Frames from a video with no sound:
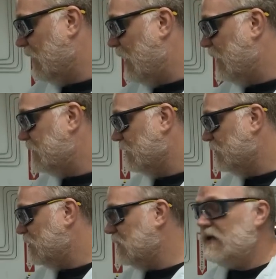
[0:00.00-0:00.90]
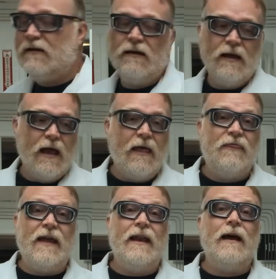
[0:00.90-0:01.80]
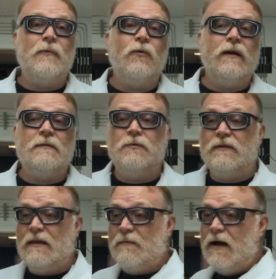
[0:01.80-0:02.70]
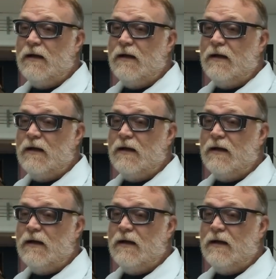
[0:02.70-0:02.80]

uh, solutions here. Then I'm going to put them